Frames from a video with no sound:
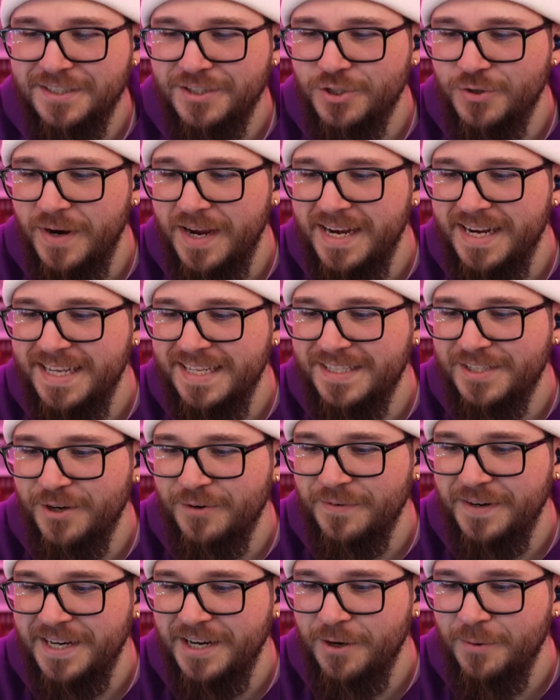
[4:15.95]
Trainee's
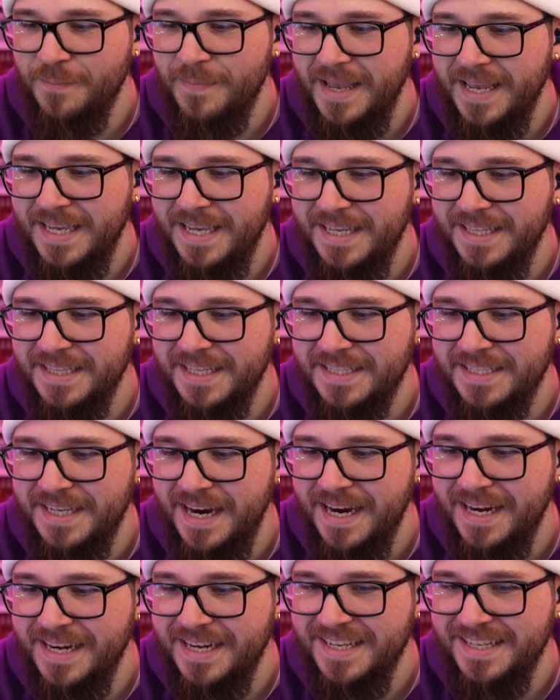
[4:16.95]
over here making the
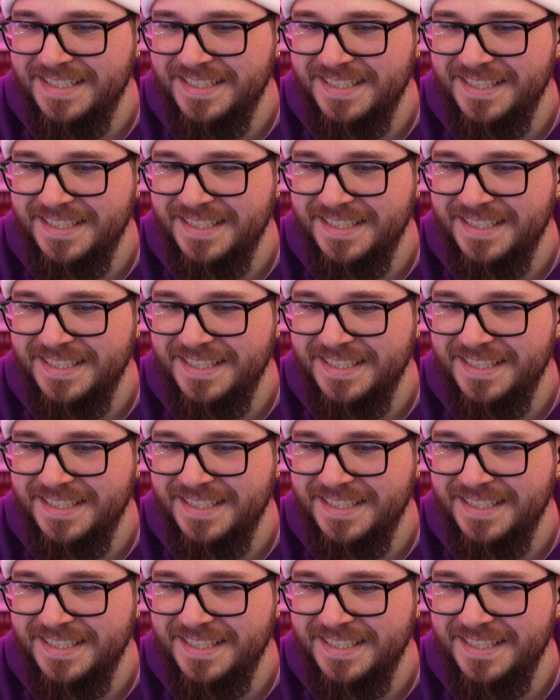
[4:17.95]
tiniest